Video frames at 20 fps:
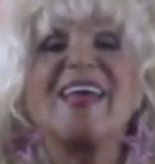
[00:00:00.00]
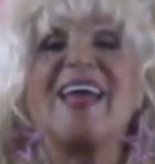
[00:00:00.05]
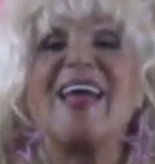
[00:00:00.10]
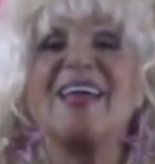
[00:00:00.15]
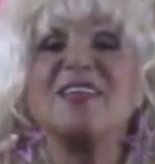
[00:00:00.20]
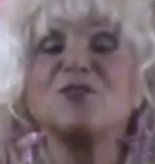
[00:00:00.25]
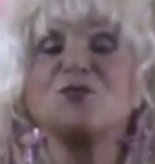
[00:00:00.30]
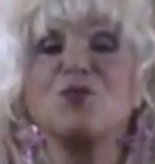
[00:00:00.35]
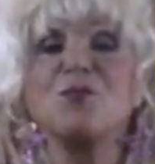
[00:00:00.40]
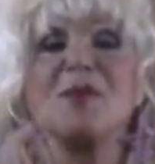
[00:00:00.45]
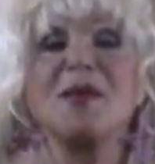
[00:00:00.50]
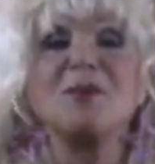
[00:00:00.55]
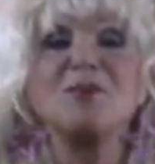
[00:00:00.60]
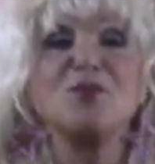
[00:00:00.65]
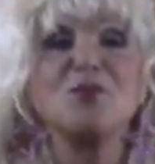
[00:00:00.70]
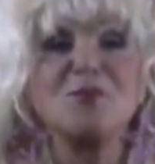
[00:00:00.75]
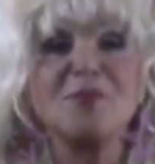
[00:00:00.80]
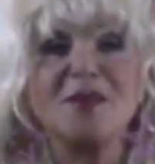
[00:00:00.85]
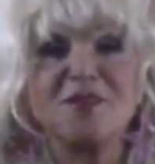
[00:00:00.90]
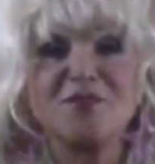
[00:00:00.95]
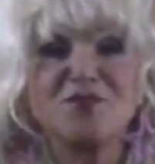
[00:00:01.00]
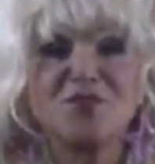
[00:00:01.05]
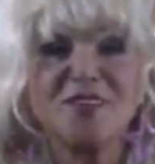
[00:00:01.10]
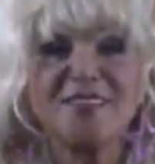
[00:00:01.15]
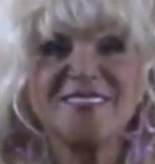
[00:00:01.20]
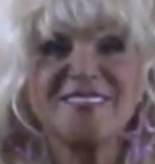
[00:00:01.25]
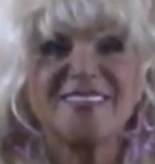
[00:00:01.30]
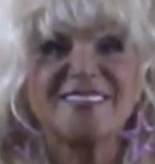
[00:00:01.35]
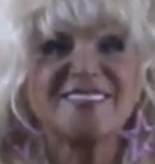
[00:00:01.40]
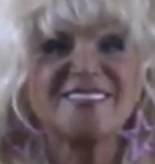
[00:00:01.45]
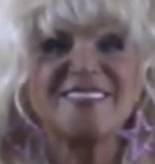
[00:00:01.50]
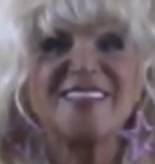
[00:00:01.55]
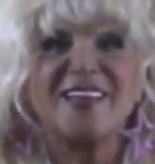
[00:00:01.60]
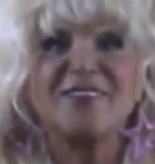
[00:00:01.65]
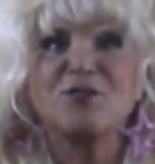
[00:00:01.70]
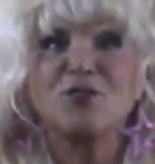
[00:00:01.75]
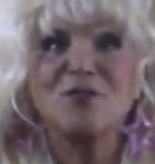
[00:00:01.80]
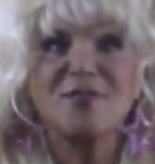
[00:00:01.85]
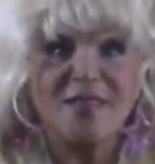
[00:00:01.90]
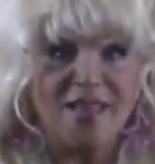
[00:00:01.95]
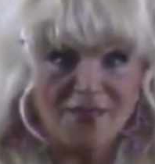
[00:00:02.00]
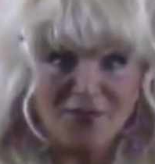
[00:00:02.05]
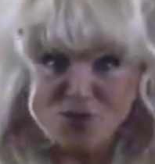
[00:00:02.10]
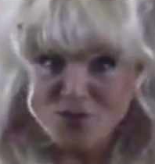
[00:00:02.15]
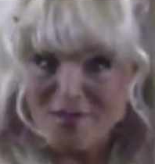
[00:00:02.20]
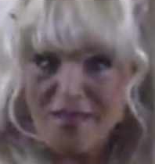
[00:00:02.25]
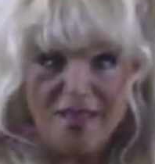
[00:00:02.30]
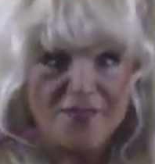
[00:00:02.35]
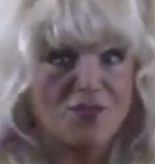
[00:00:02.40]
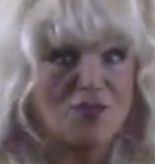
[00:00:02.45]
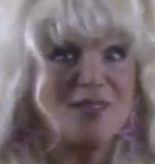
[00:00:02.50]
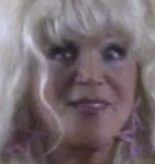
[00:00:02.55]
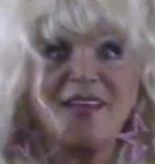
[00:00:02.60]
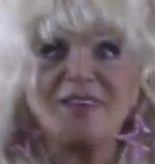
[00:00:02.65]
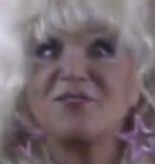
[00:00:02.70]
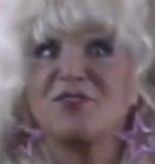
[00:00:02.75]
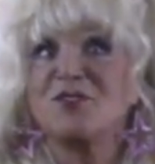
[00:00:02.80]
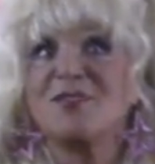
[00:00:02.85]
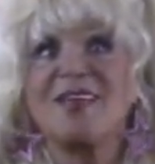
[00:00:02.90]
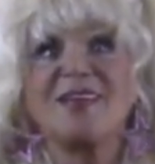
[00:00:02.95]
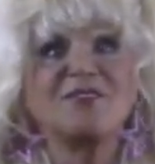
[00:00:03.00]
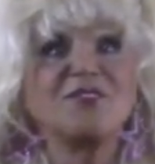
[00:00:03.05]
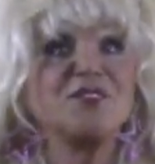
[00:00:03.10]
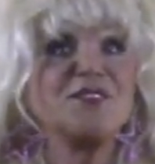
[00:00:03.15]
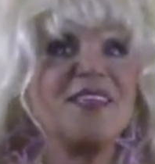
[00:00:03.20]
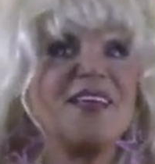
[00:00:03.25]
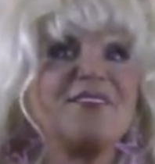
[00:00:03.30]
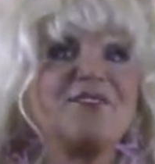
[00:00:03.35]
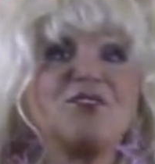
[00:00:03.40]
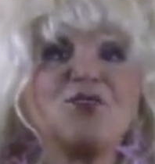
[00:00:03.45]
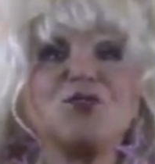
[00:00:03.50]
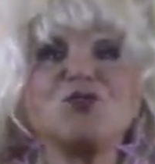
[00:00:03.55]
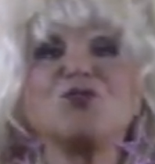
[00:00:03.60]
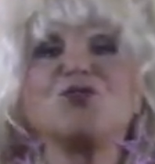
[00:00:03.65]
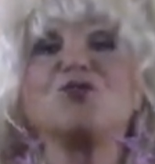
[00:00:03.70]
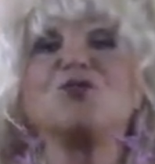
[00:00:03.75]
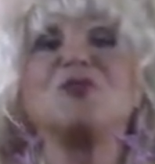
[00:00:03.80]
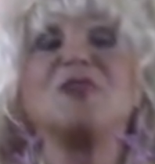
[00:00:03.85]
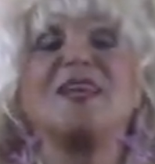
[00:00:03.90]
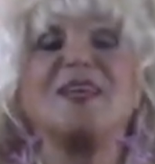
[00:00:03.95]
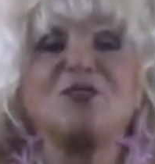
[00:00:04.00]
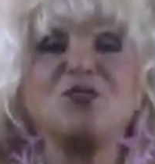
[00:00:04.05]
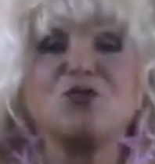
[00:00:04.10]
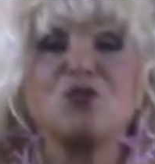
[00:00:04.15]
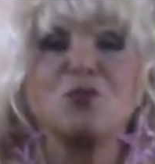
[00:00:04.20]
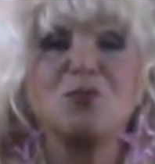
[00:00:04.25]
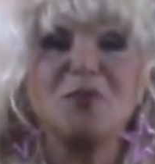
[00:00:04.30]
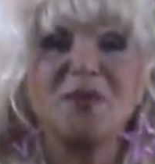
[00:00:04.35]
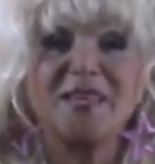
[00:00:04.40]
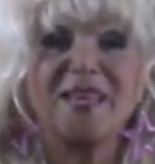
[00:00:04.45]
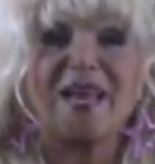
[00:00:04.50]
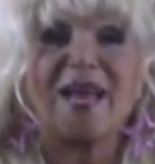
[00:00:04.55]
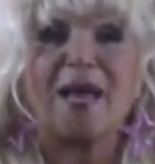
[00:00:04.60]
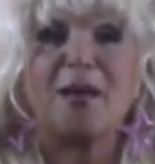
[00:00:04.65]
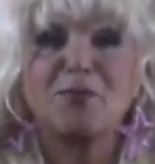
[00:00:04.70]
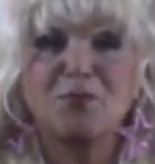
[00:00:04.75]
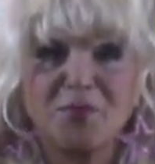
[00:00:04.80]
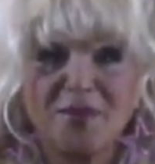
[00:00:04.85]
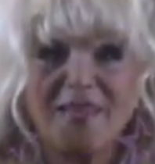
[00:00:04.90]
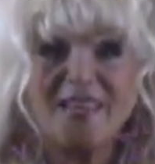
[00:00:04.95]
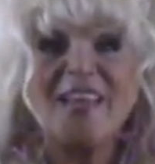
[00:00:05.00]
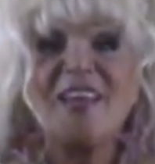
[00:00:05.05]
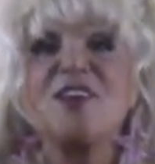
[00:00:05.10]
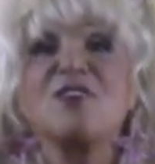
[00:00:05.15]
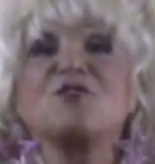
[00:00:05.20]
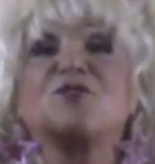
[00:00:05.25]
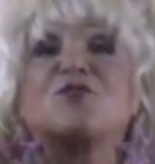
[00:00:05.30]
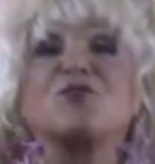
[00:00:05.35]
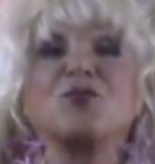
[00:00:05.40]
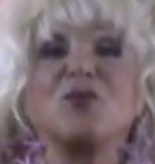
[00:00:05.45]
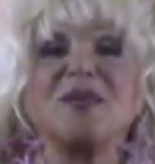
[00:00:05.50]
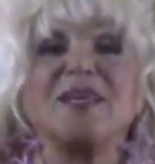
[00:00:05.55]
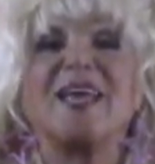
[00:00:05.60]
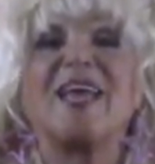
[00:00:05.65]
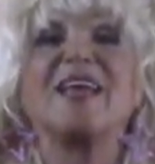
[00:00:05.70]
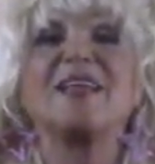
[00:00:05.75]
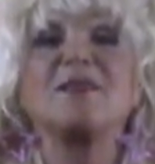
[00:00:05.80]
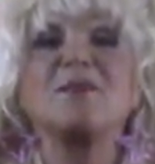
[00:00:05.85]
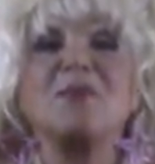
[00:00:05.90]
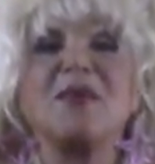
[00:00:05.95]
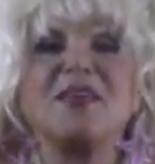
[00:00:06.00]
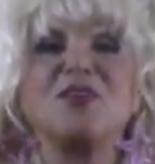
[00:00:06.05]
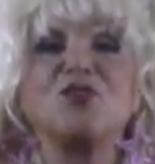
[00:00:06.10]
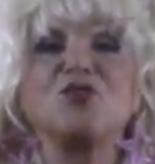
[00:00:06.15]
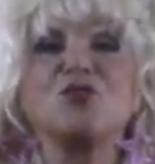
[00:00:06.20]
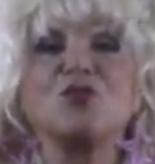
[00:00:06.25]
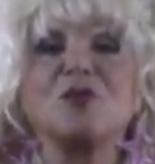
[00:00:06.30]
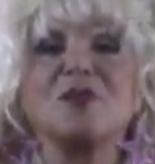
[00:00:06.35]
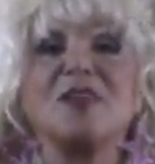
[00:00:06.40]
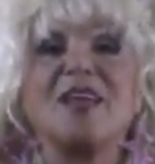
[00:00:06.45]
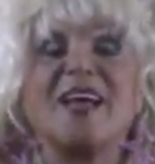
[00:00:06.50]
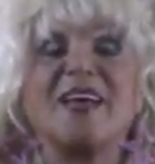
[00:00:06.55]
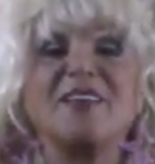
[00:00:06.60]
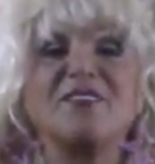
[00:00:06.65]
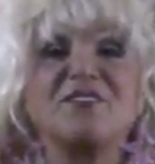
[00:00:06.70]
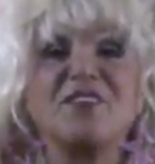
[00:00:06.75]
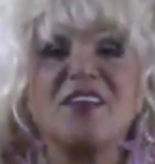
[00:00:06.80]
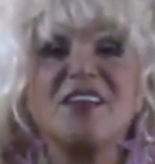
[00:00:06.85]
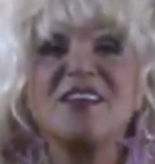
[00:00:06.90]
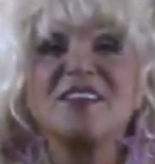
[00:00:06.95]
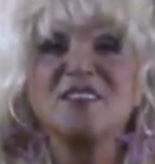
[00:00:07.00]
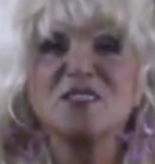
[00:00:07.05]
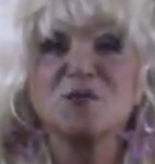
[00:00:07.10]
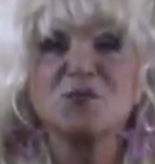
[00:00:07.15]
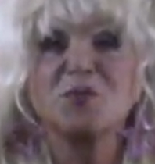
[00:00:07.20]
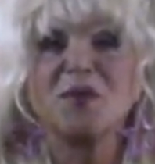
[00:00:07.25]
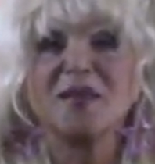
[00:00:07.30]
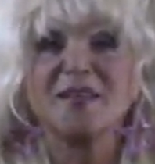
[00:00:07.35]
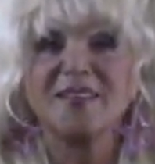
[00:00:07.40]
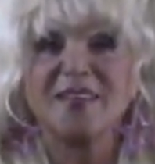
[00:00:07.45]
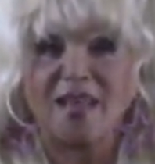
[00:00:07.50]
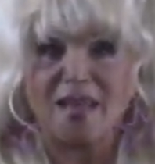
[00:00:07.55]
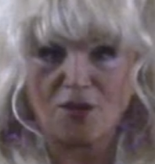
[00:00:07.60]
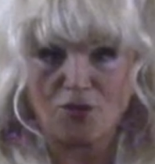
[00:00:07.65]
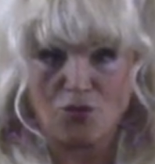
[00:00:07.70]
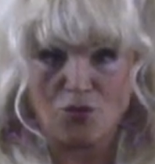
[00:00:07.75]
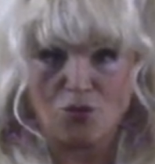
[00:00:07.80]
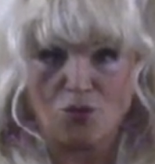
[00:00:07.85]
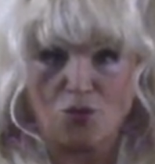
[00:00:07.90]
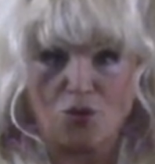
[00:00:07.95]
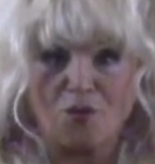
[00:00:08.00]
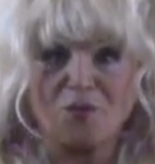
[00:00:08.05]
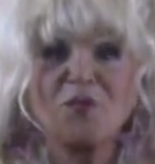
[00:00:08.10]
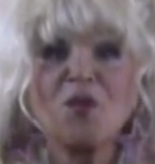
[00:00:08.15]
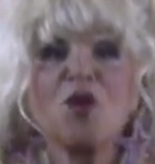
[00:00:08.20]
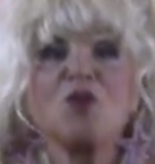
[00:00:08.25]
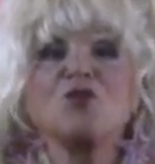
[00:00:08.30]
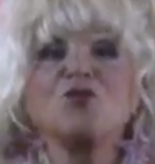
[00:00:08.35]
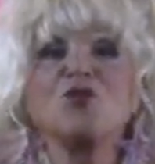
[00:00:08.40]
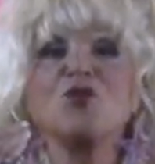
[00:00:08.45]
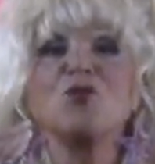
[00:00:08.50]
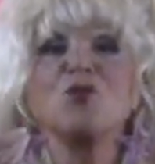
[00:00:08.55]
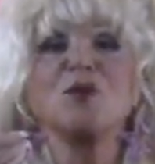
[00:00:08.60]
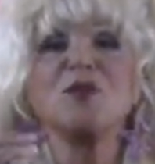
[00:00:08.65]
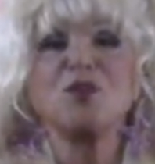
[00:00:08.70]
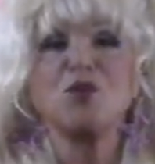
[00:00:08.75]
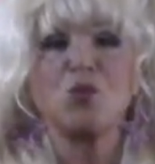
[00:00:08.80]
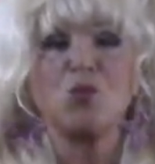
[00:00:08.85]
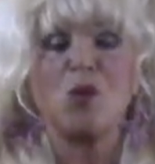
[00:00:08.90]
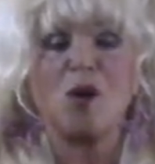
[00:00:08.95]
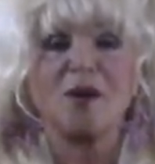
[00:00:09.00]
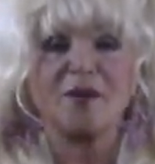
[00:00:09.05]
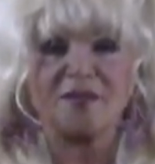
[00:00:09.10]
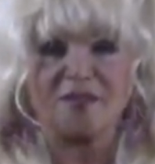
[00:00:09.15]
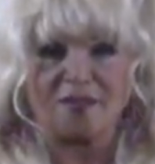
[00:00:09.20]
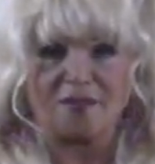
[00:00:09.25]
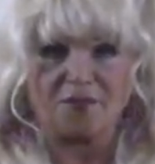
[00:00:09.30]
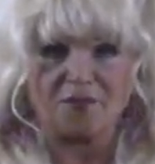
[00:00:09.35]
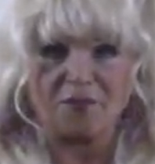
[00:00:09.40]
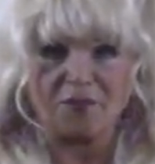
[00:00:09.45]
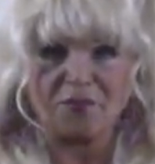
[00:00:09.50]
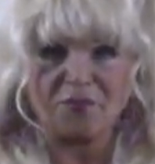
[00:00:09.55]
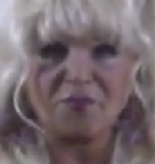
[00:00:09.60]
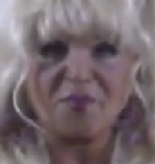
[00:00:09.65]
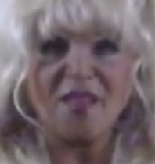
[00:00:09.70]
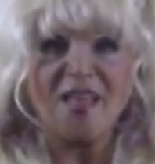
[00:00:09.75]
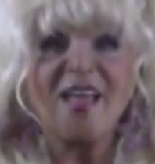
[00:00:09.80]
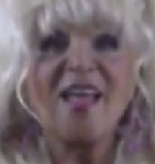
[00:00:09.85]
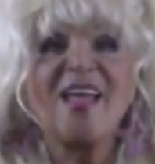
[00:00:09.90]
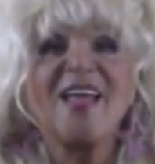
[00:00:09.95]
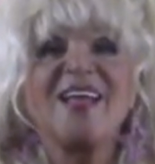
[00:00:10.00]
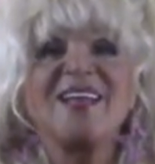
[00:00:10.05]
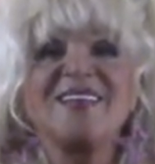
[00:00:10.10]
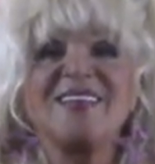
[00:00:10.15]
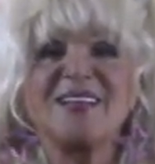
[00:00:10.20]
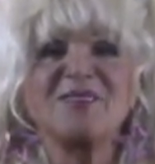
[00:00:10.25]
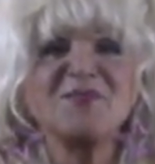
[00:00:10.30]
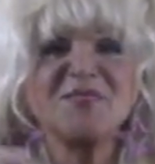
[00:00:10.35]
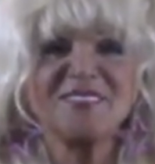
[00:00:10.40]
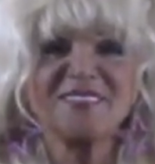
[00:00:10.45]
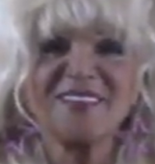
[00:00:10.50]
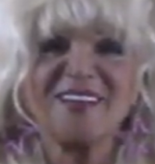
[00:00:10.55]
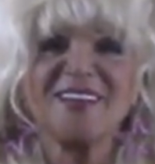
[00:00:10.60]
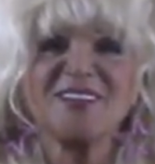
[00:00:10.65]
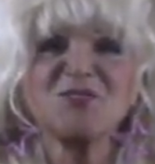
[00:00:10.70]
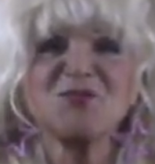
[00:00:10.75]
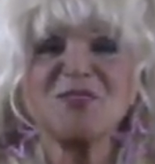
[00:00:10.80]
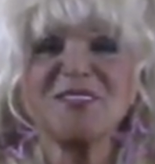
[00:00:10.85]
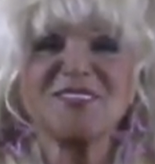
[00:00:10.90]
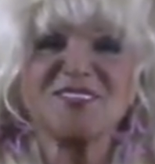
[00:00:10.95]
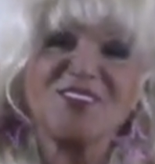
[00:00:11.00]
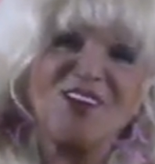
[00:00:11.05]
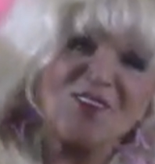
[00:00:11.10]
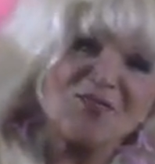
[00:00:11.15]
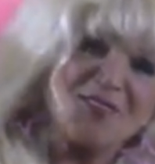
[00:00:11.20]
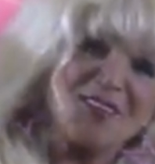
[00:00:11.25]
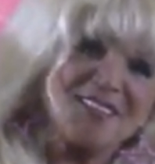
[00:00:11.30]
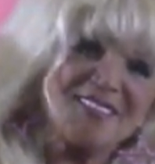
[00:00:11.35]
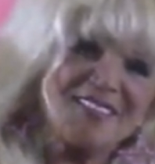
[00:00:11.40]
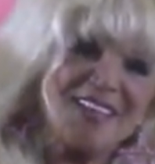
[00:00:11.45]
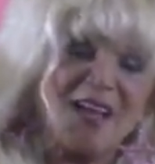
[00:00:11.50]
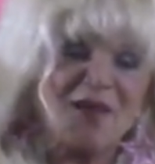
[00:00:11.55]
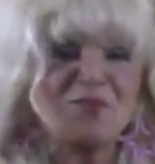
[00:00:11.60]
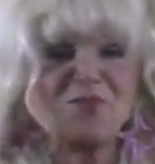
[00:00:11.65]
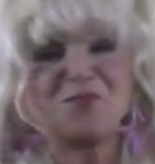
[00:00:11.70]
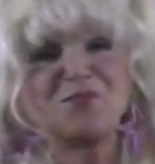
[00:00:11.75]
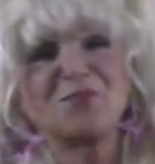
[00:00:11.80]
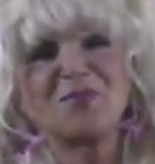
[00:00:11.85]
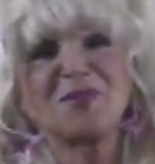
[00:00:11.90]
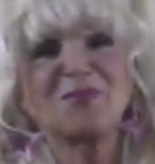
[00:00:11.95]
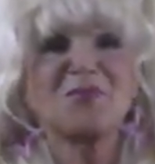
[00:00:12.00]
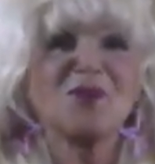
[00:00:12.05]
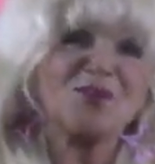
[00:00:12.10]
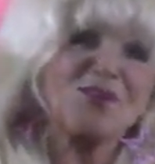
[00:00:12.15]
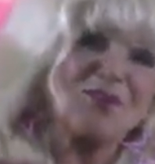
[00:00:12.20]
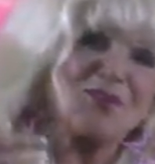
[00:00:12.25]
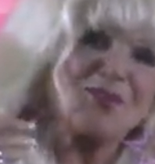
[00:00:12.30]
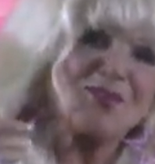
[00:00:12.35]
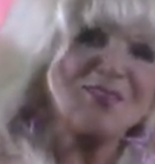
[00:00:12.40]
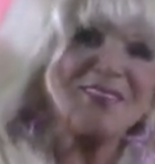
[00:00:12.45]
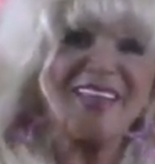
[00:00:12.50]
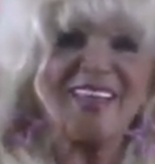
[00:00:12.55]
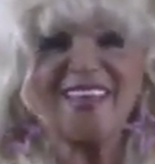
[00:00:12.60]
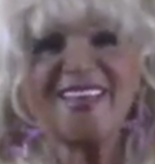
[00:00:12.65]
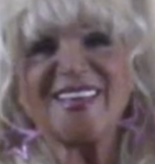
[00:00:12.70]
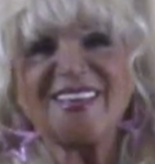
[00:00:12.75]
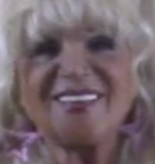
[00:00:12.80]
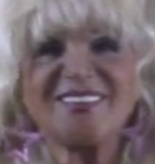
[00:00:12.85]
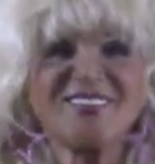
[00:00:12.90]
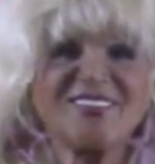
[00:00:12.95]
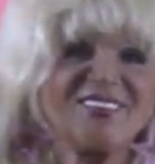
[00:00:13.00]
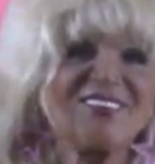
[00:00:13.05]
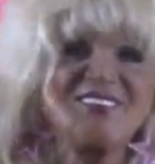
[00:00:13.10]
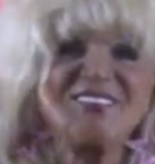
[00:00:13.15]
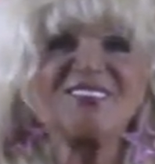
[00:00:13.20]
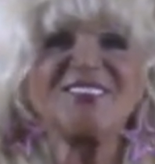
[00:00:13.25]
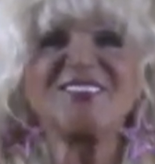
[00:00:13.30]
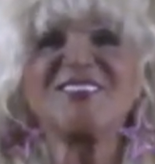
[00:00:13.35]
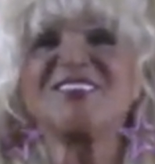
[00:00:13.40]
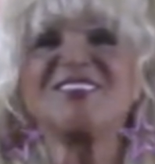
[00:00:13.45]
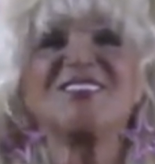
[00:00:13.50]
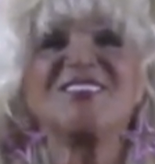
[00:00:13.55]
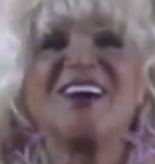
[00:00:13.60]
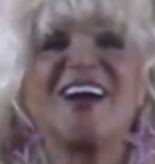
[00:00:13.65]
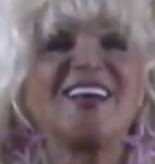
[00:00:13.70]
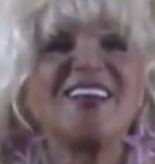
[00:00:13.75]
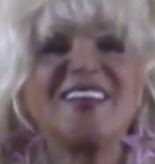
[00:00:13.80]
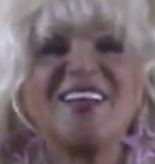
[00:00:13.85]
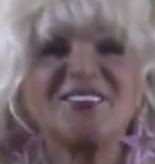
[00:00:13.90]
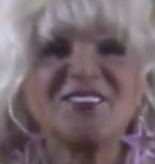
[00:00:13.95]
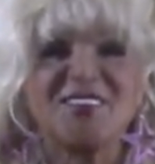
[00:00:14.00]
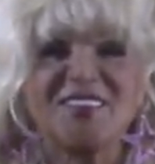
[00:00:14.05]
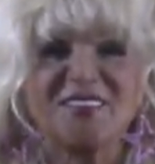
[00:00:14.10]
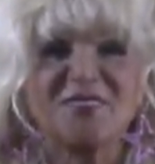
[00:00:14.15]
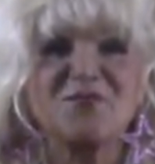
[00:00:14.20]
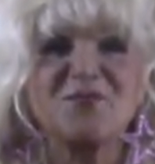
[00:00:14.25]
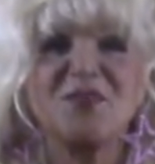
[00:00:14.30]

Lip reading: And remember, my friends, it's never, never, never, never, never, never too late to be happy, free, and make your life spectacular the way you want it. Let me start with Taurus. Happy birthday to you. I love it.